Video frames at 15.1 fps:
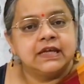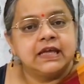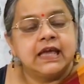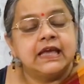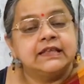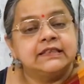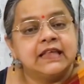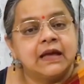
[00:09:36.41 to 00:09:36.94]

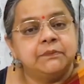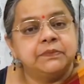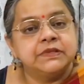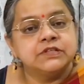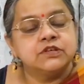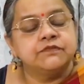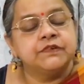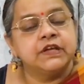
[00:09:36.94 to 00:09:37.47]

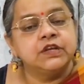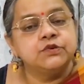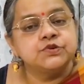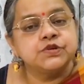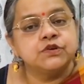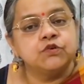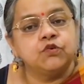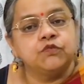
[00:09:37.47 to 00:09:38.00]
Examples of
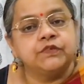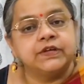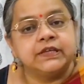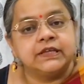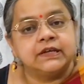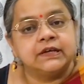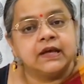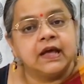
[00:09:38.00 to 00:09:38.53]
allusion over
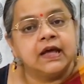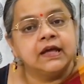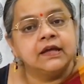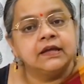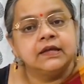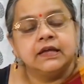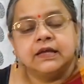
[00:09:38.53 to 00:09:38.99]
here are